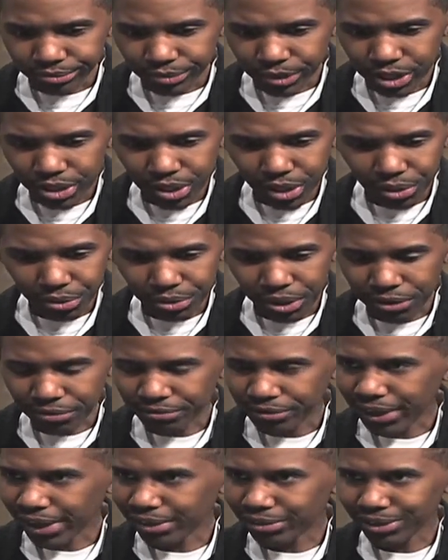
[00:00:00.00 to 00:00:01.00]
you know, they
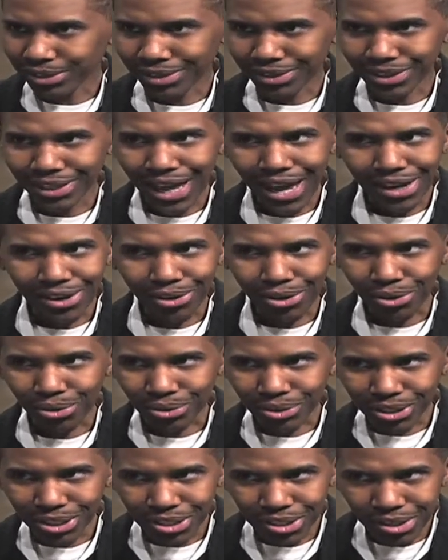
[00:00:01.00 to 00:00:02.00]
found it a lot
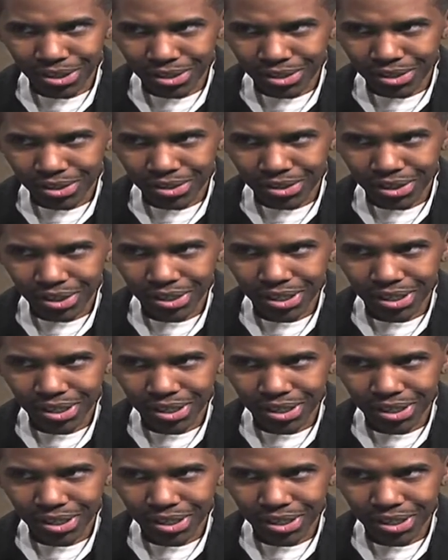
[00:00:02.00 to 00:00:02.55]
earlier yes,